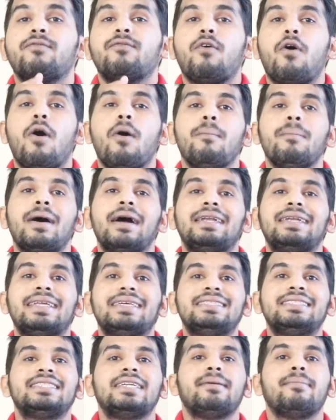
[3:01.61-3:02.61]
form
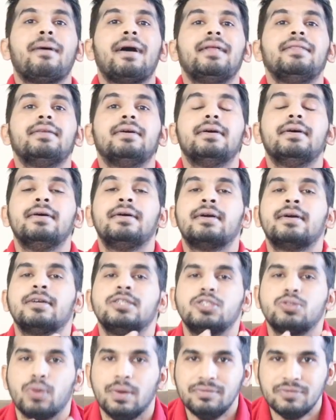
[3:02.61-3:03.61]
attested by the
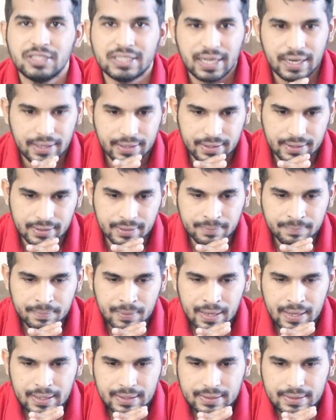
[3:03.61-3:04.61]
Swift Center,
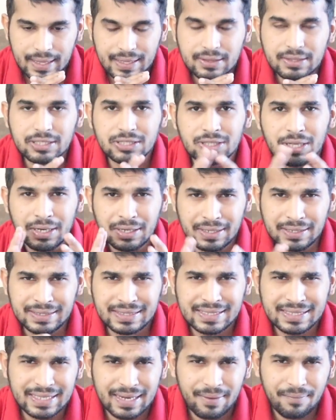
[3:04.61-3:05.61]
then the
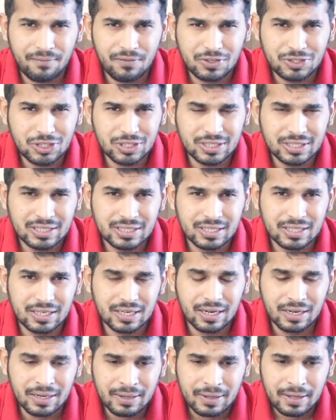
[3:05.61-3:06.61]
third step, which is
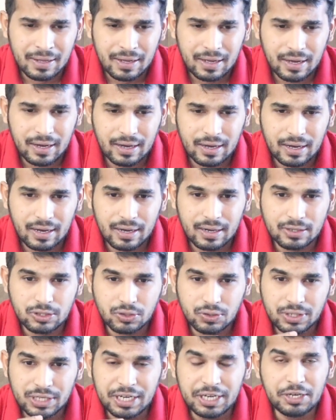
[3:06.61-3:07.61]

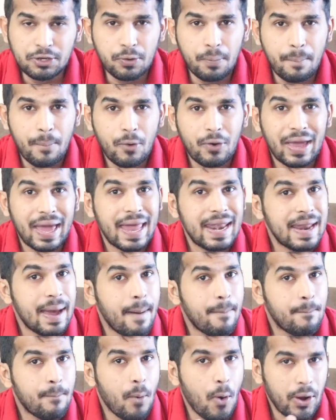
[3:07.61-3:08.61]
you need to book an
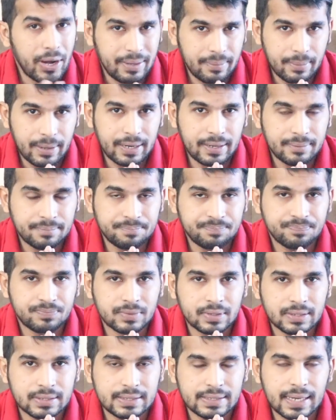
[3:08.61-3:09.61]
appointment.
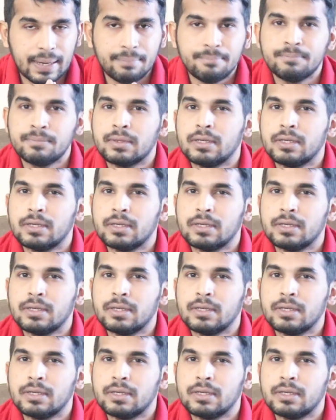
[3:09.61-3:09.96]
Yeah,